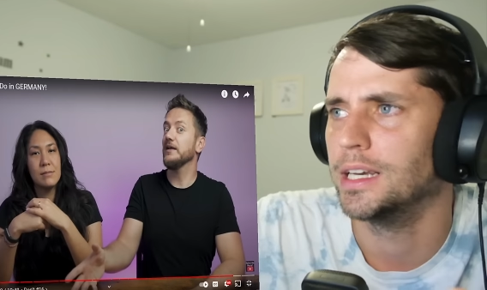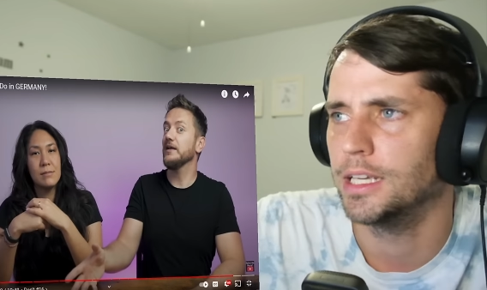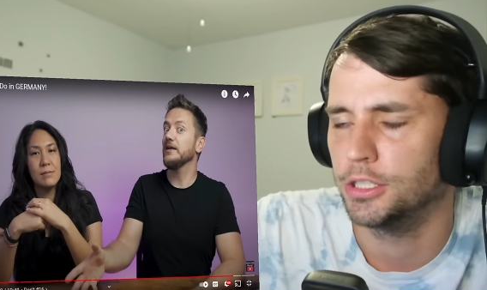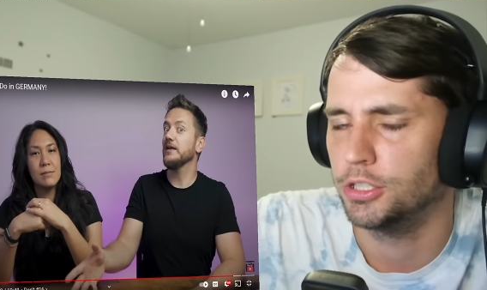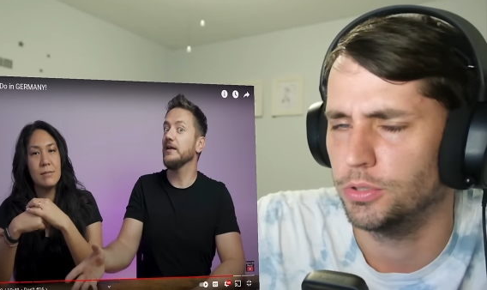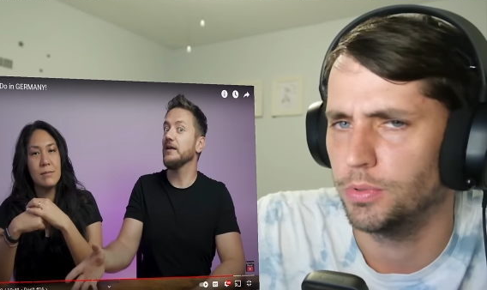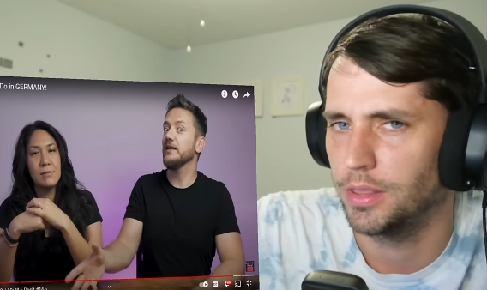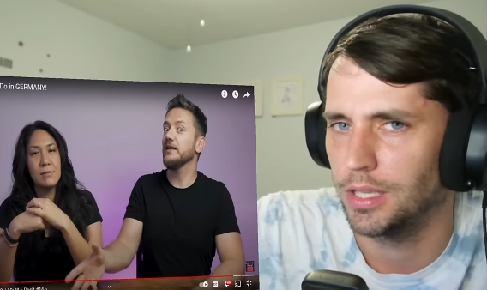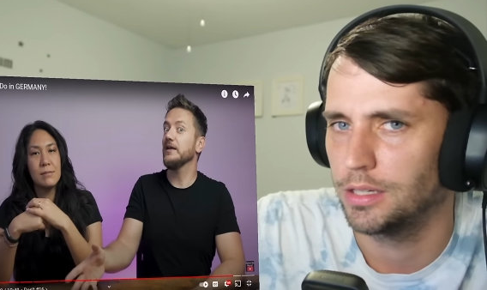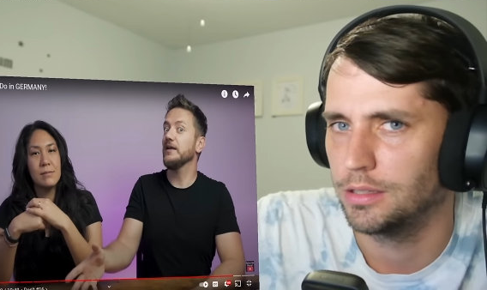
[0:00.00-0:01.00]
Speaker 1: issue with
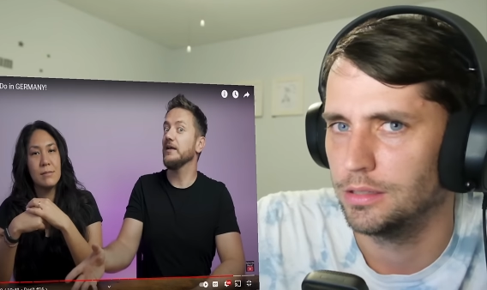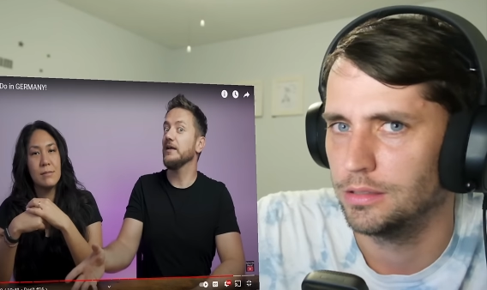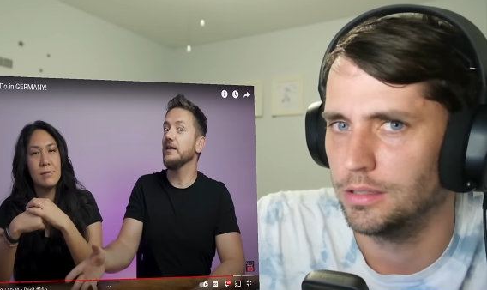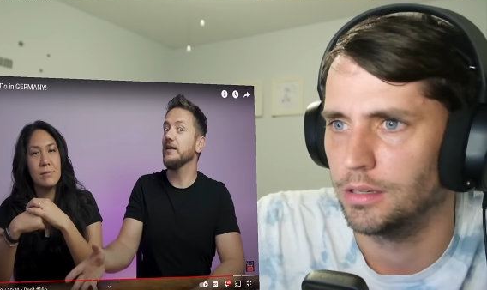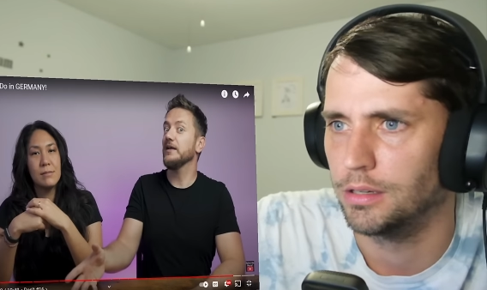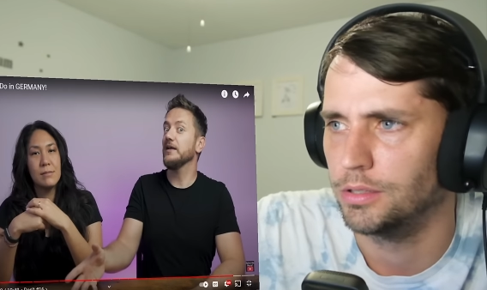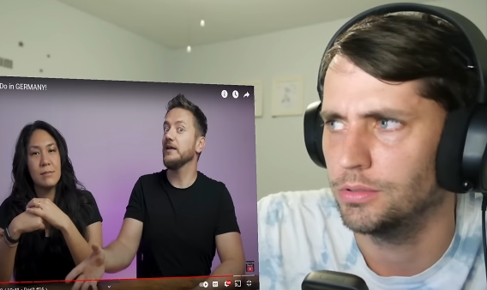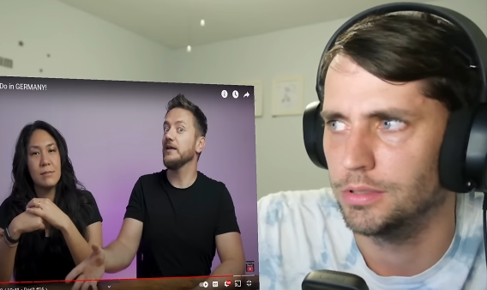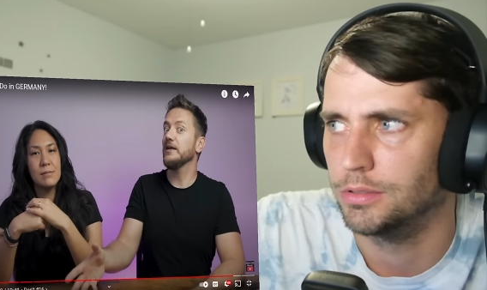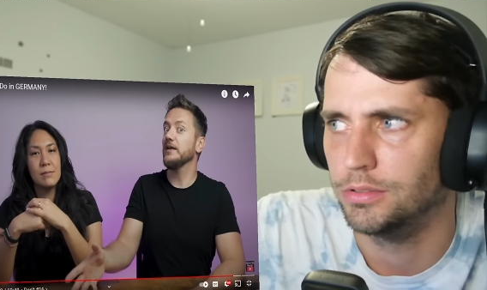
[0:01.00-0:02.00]
it. You know, you
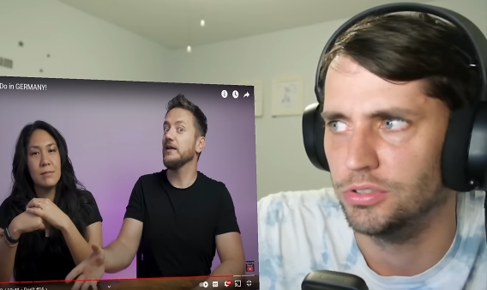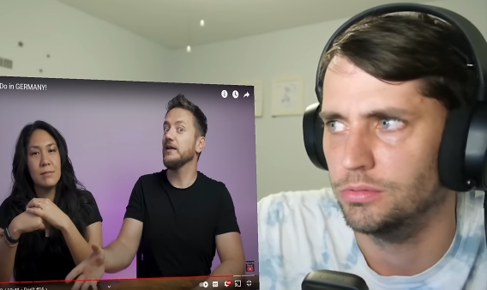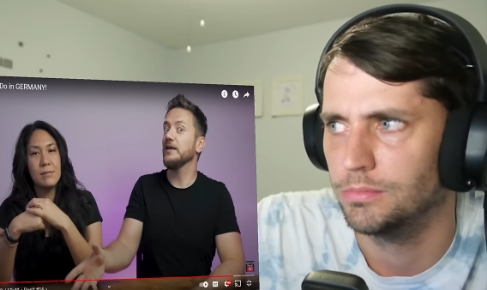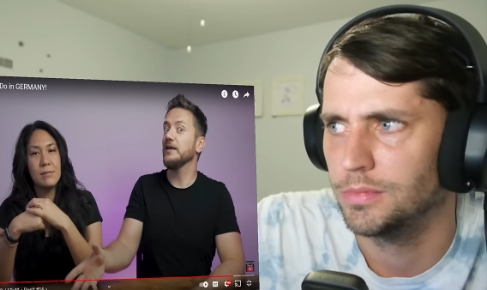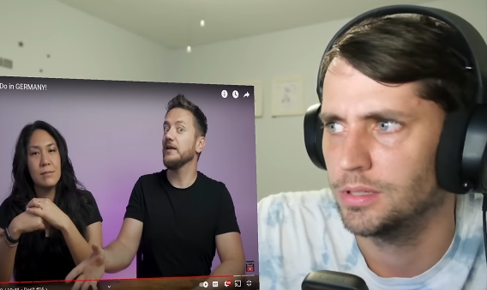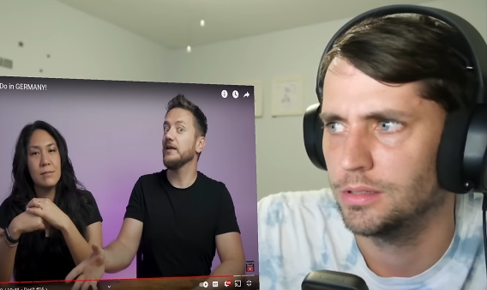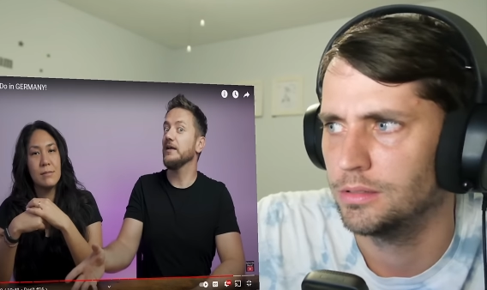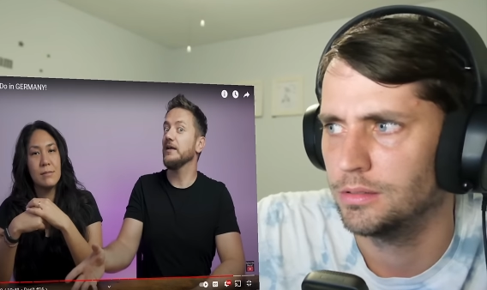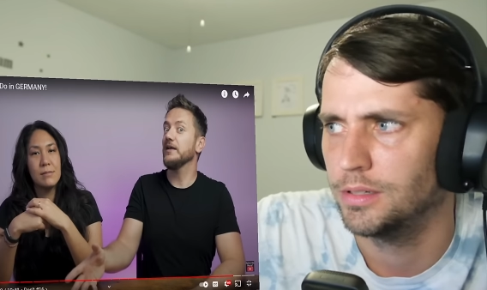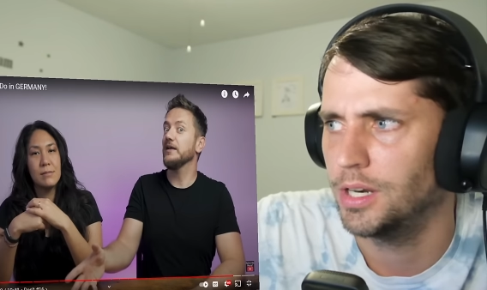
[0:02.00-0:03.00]
can just
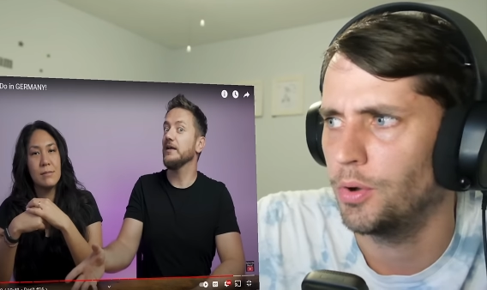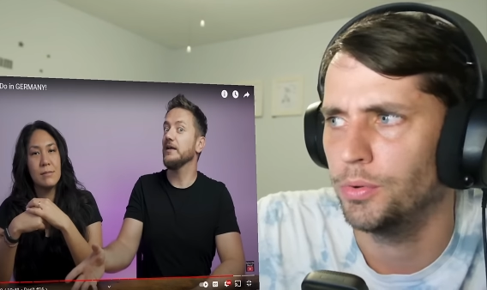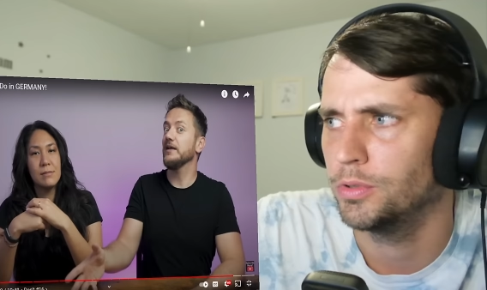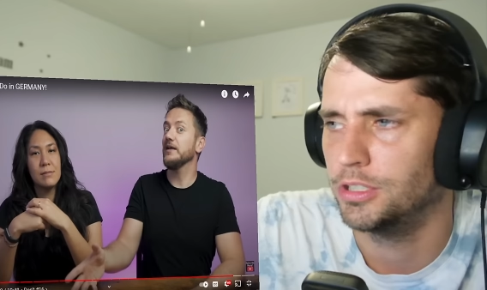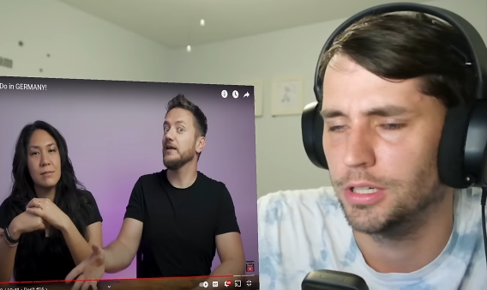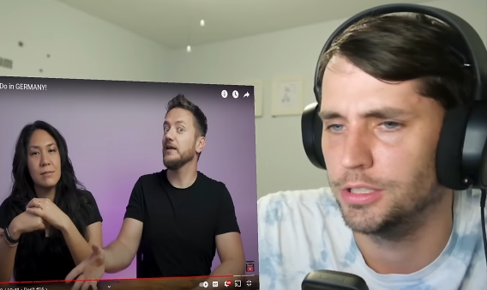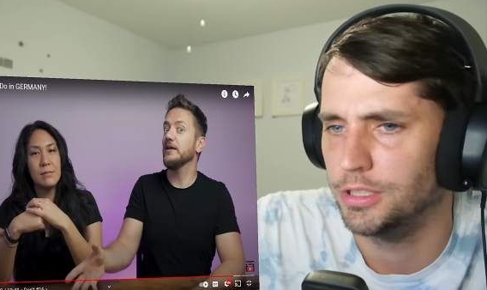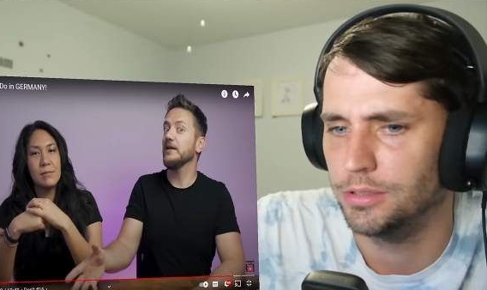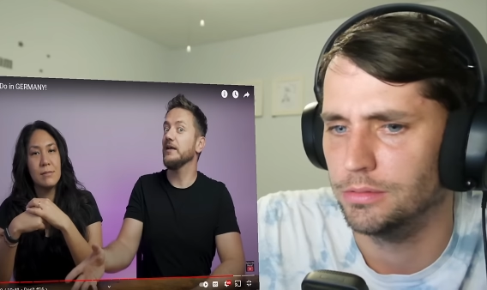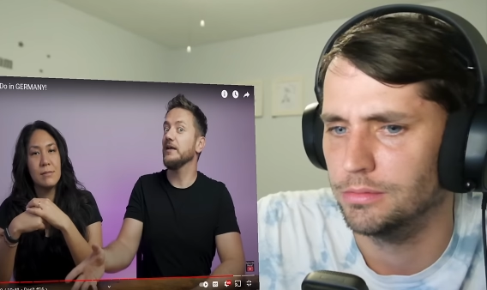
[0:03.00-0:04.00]
no one would judge
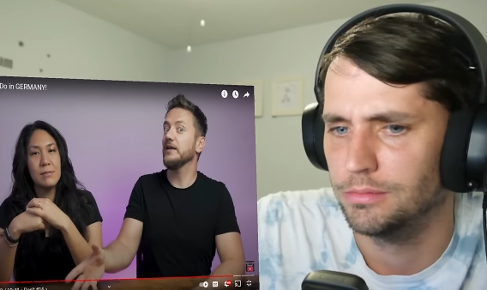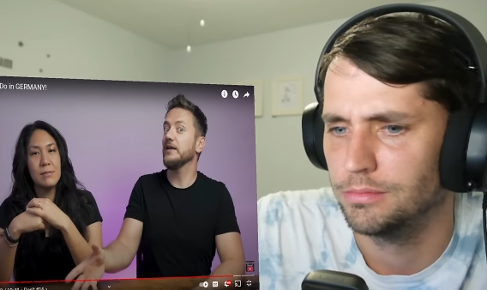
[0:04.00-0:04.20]
you.